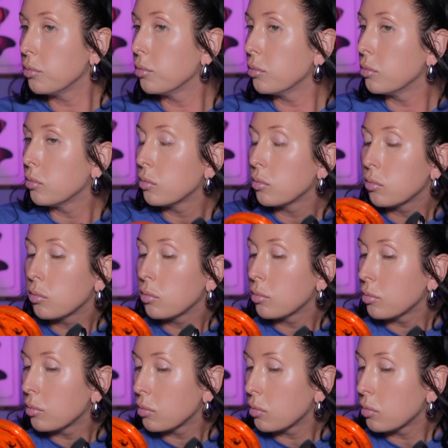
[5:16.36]

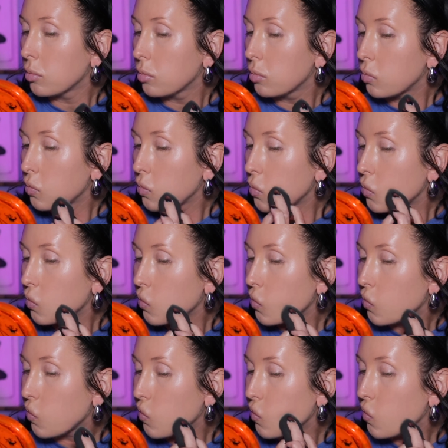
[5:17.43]

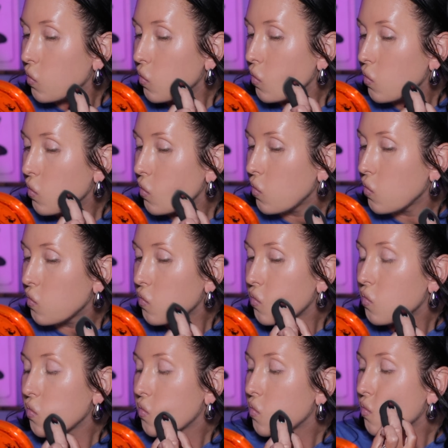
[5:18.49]
Nobody speaks.